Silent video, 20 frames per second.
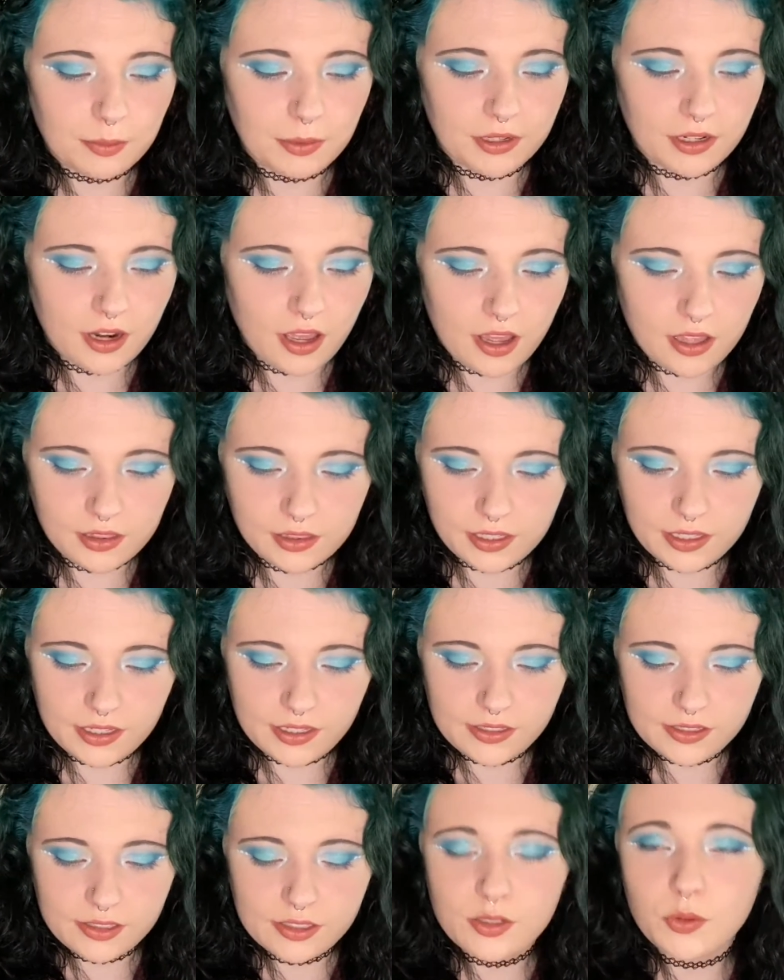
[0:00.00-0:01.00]
but not
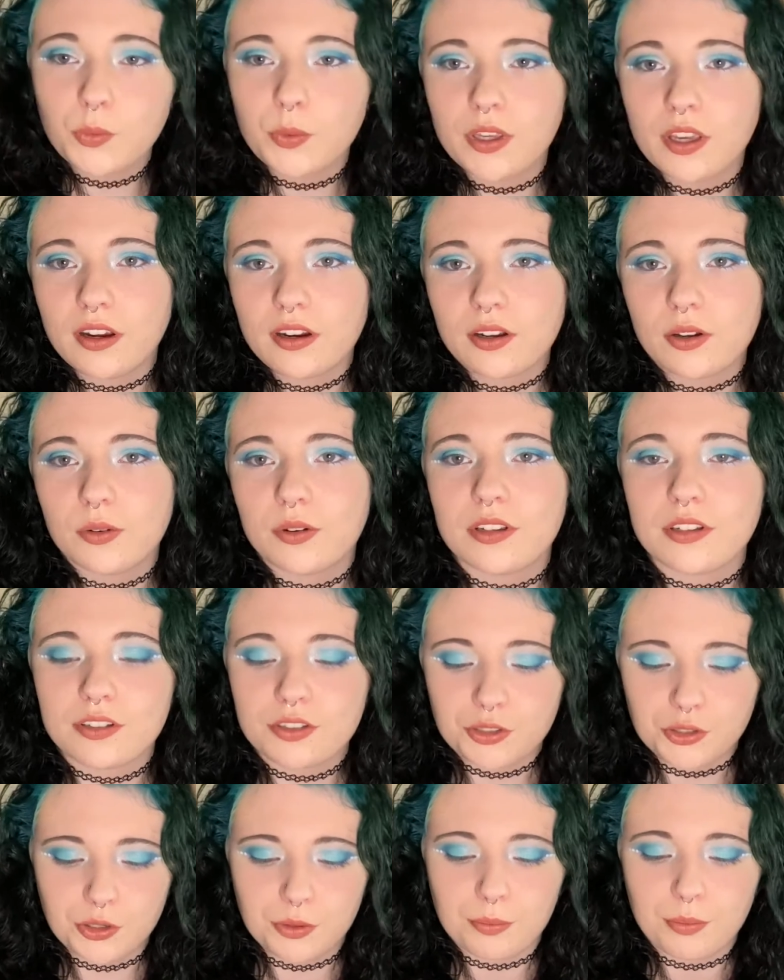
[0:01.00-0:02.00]
least, we are going
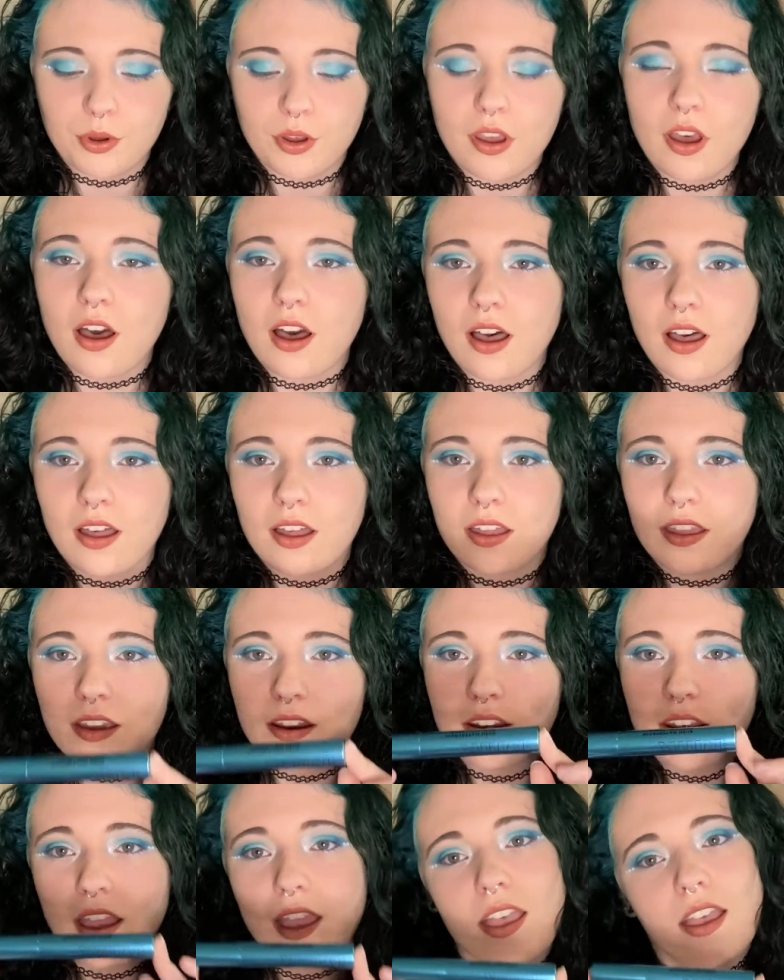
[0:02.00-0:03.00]
to put
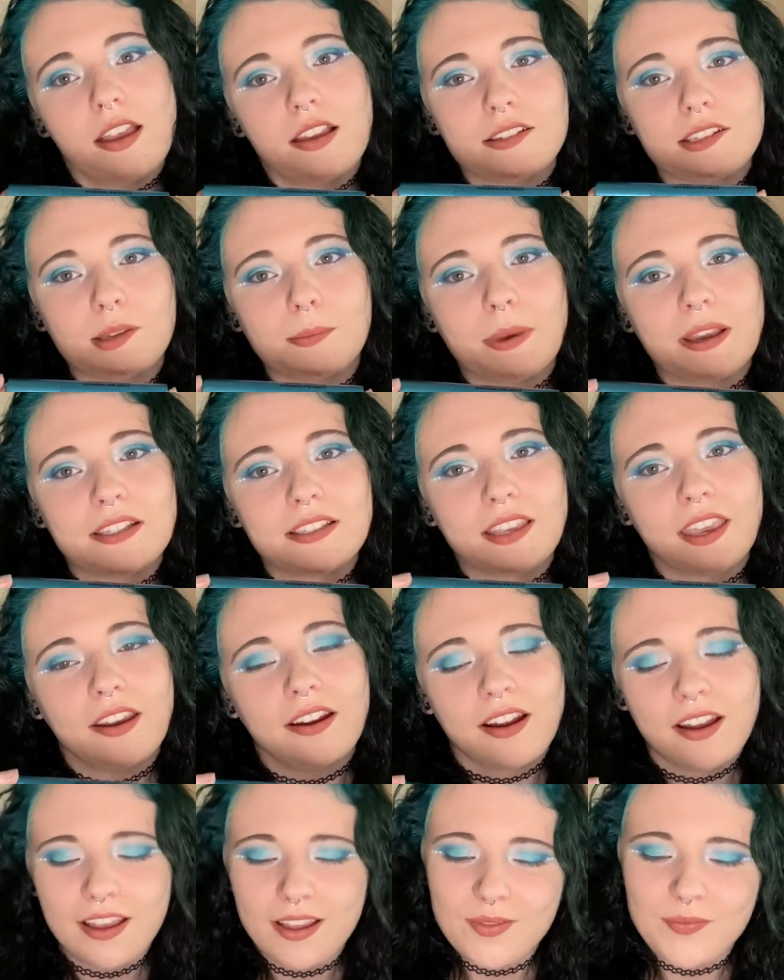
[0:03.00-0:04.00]
on some
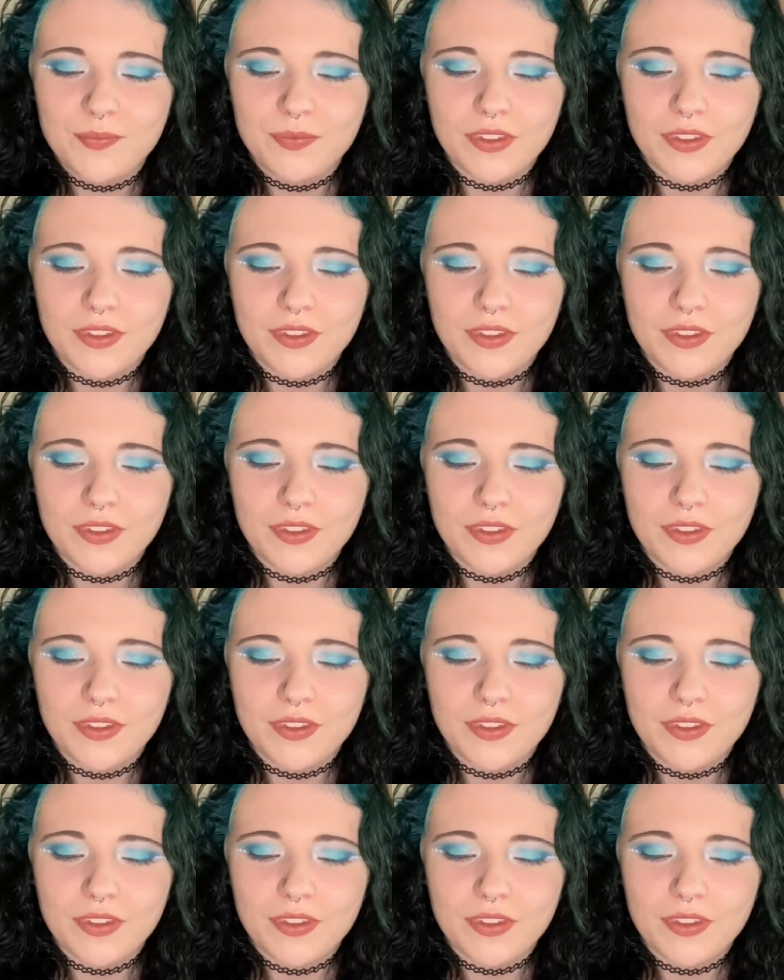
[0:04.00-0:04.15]
mascara.